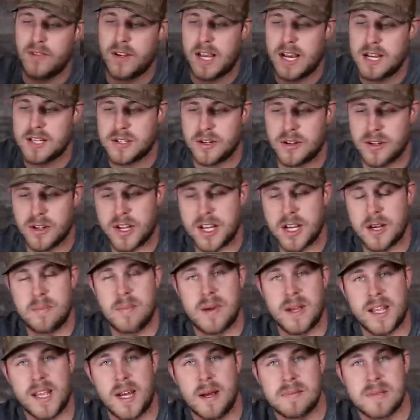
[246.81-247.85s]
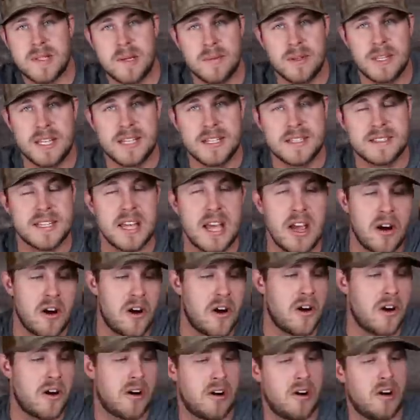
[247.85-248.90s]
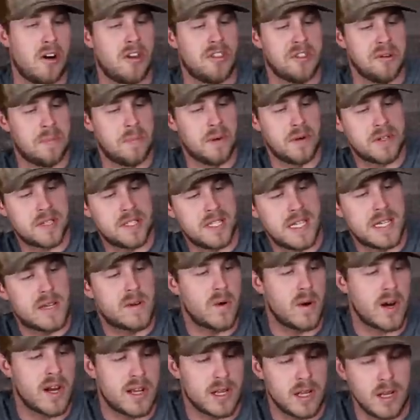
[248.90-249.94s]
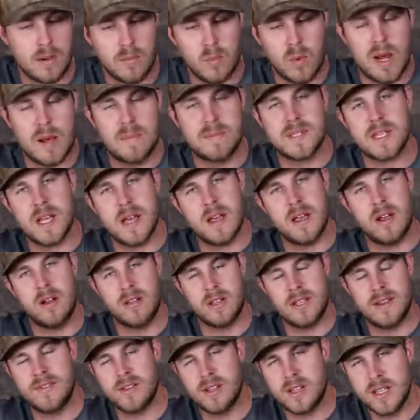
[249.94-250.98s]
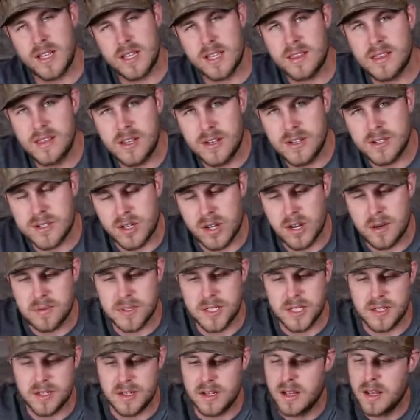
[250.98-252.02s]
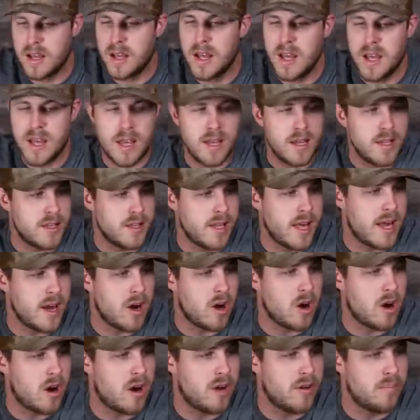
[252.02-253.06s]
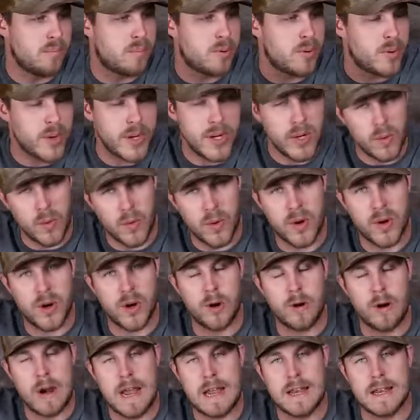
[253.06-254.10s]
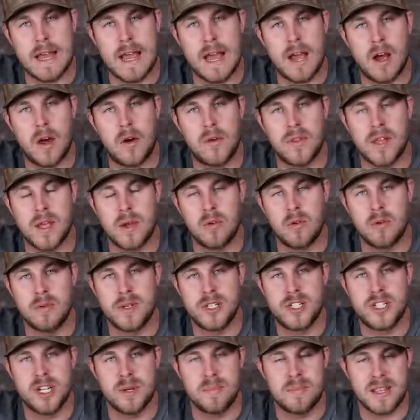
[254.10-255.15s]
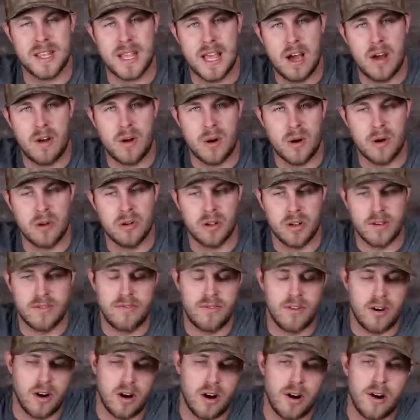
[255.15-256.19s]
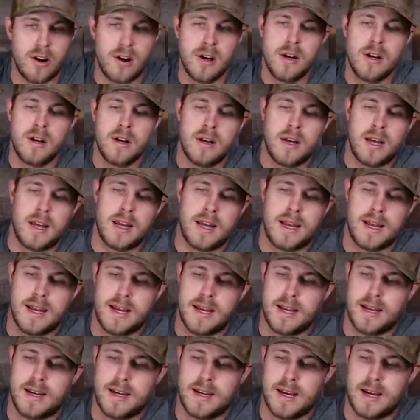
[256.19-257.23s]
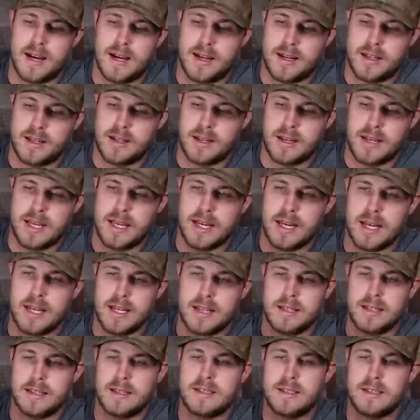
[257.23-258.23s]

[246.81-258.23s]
you guys are looking to pick up some of these, they are on the Bulk Decoy Club website. I'll leave a link in the description. They are on pre-order right now, and they will be shipping out early fall. And you can get